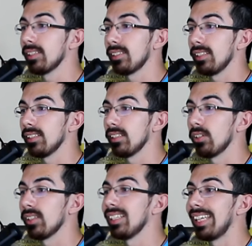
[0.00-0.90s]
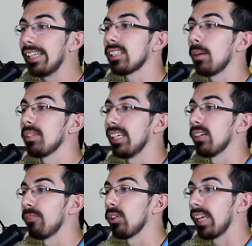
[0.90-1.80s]
its season during the dead time of the
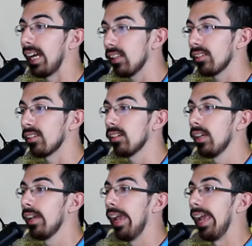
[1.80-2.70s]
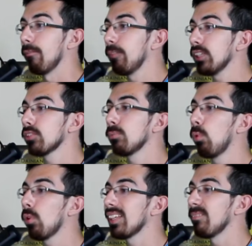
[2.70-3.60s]
NFL calendar and features
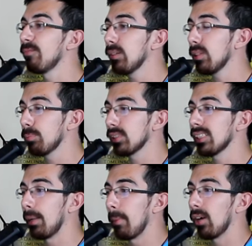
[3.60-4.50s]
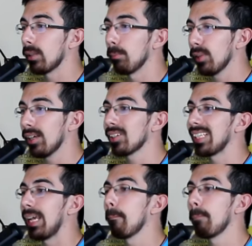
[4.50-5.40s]
more than 50% American
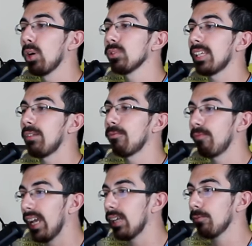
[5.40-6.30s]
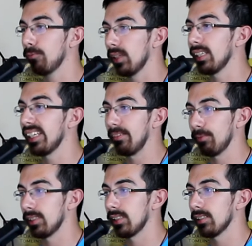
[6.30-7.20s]
players and boasts a fan-friendly
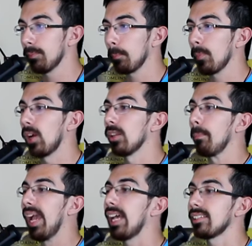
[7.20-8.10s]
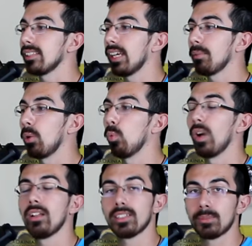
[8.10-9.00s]
emphasis on the passing game that
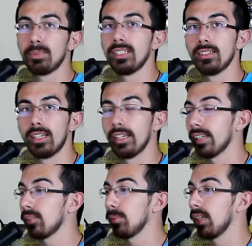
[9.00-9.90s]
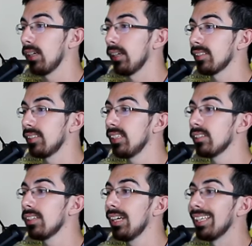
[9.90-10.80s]
well exceeds
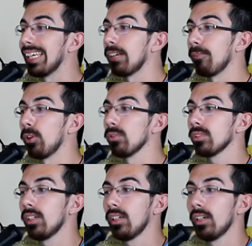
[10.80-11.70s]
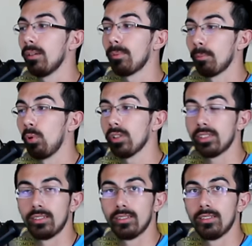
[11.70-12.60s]
the NFL's
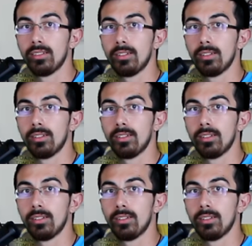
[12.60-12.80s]
proportions.